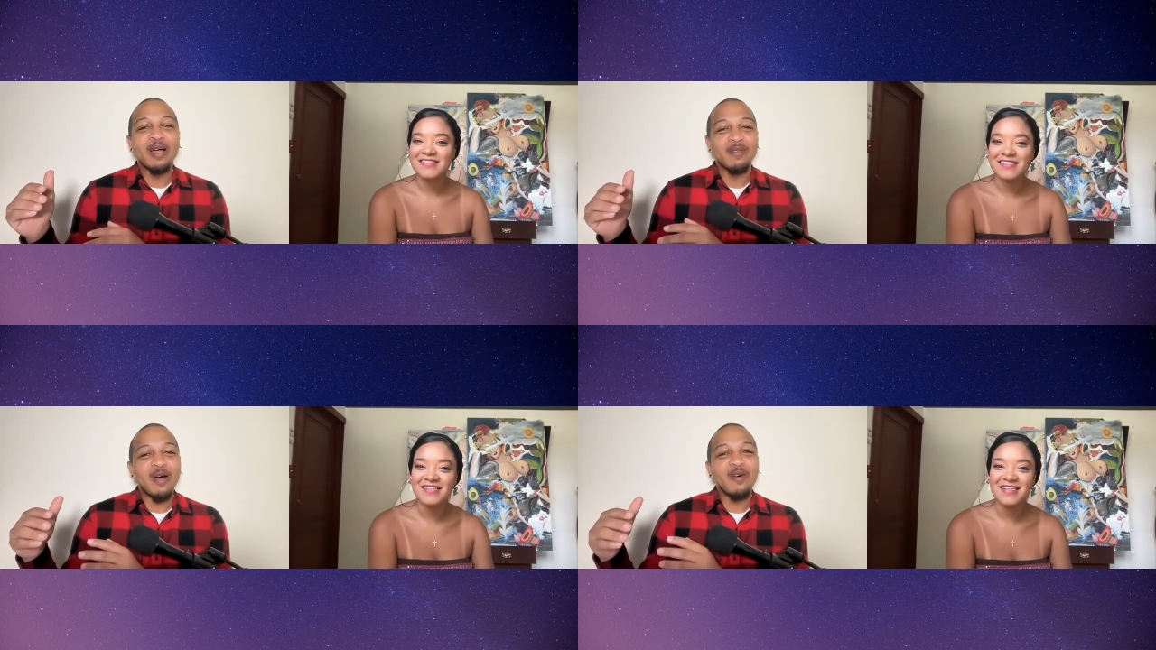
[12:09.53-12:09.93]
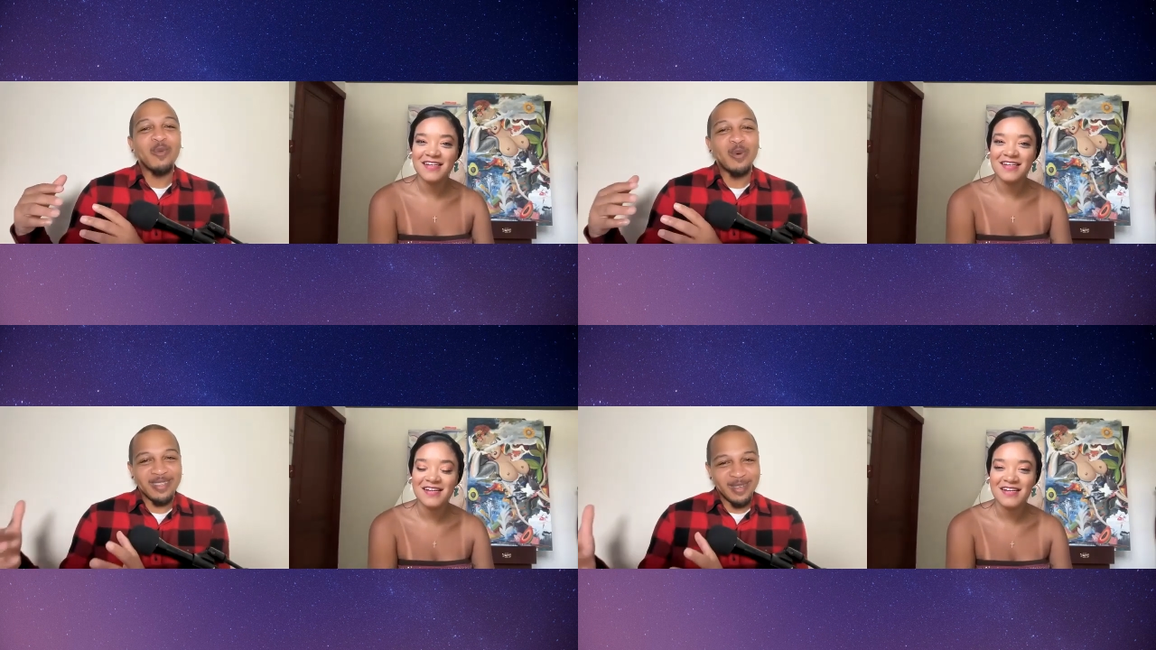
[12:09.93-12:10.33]
Speaker 1: of what
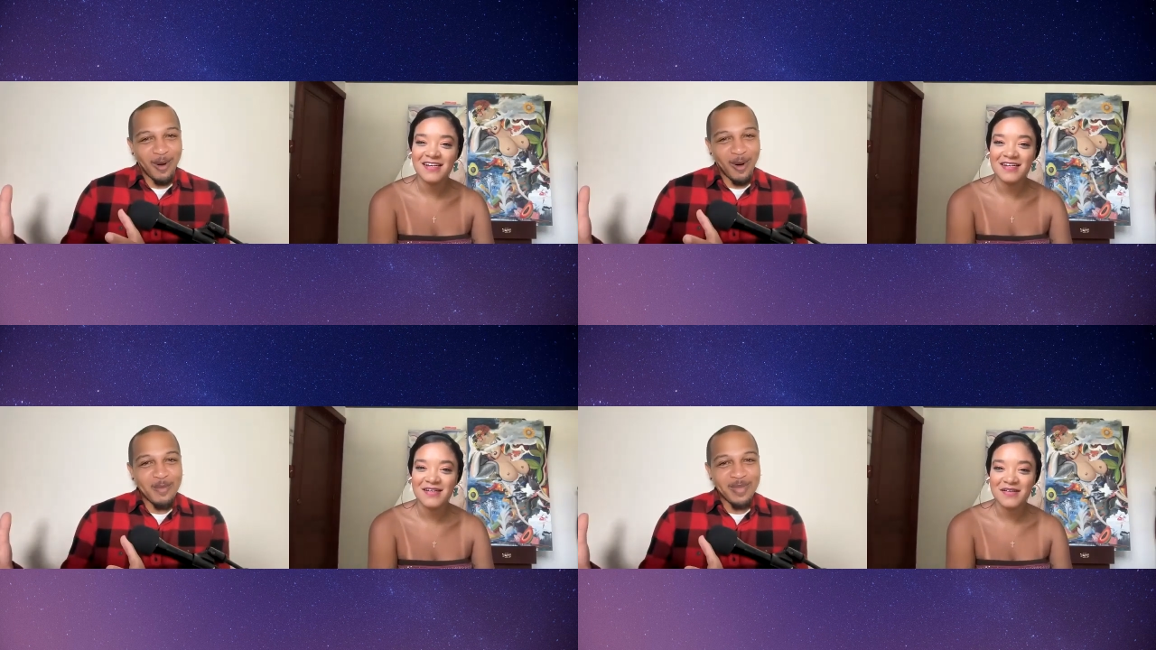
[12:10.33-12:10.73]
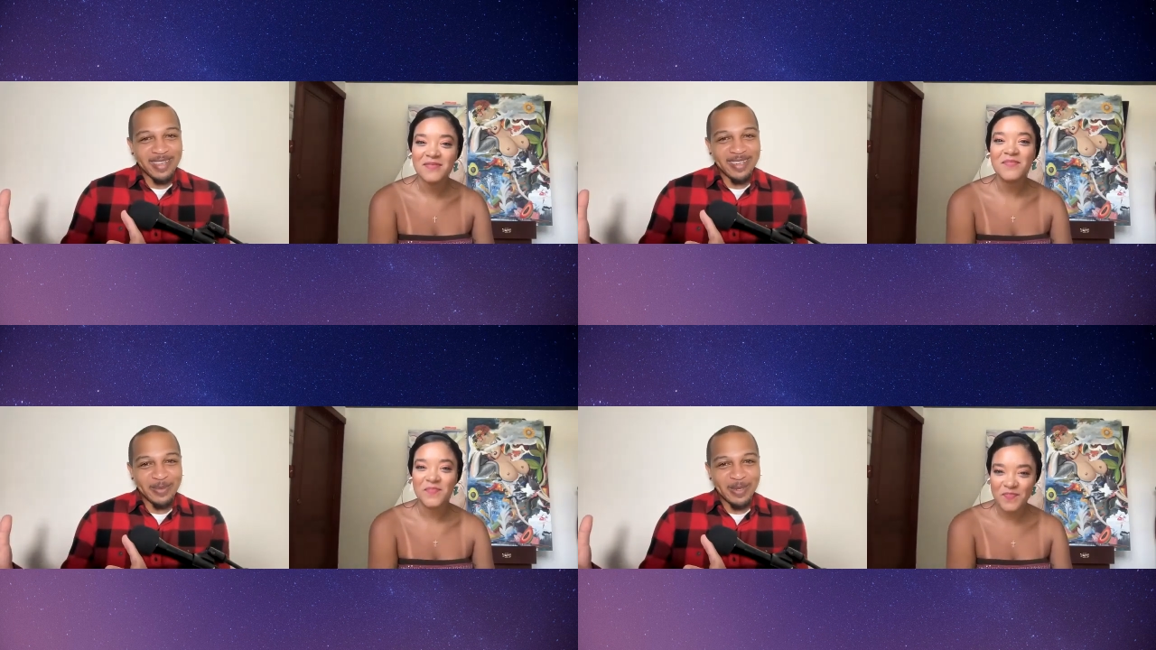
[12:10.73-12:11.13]
the art
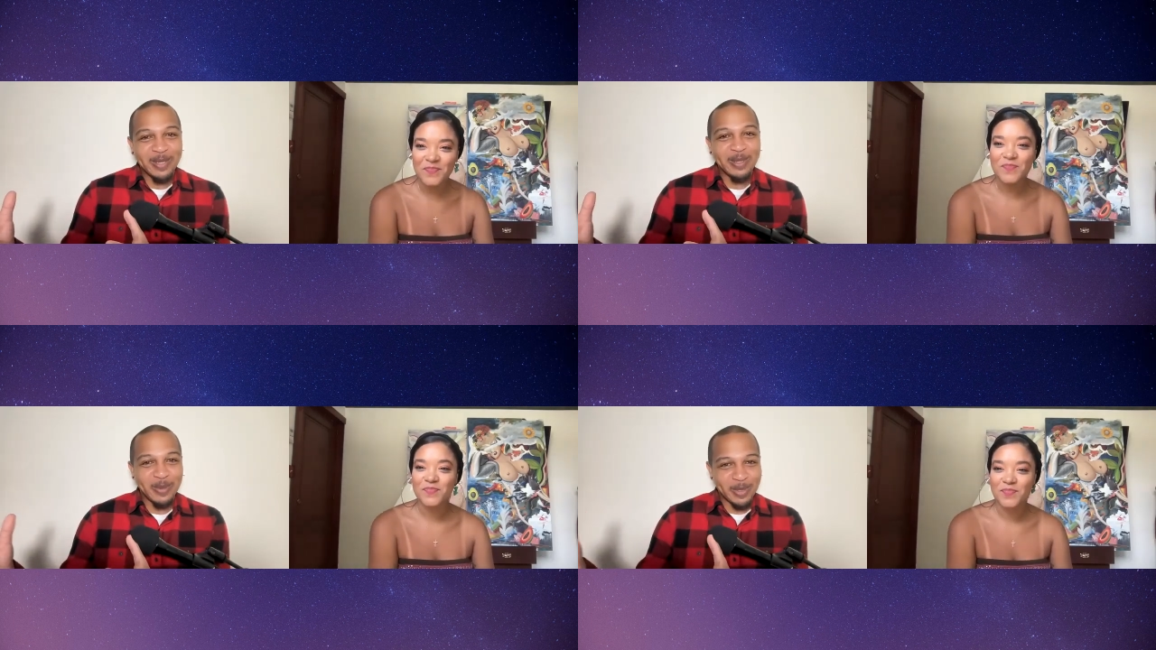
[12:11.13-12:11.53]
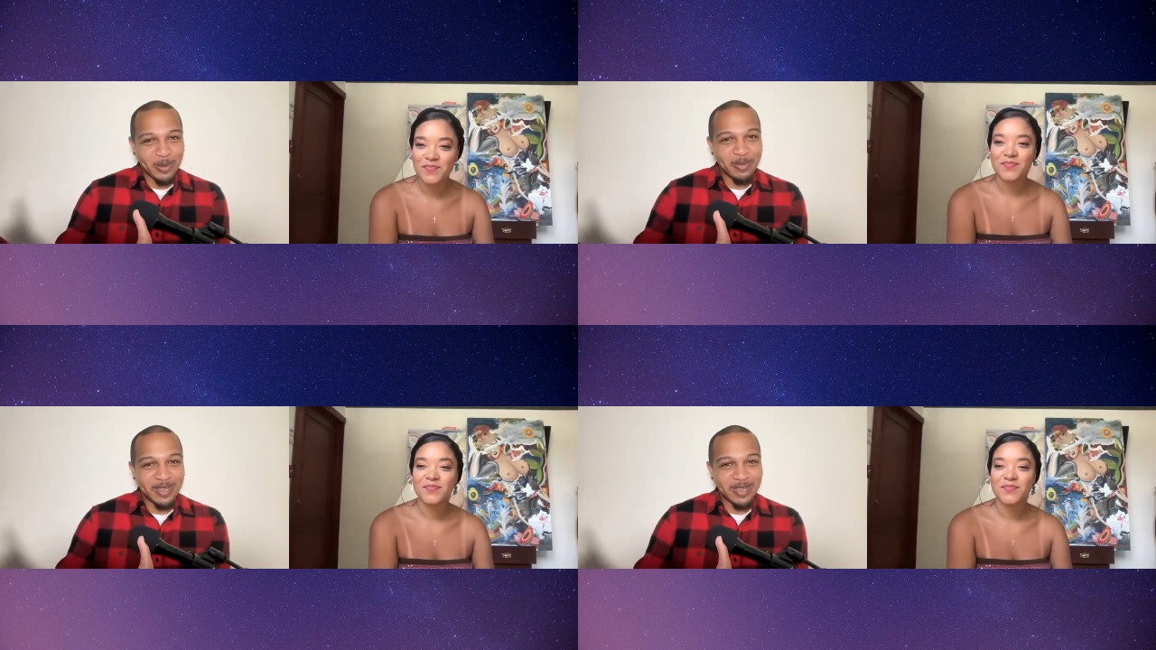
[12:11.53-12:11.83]
means when you when you make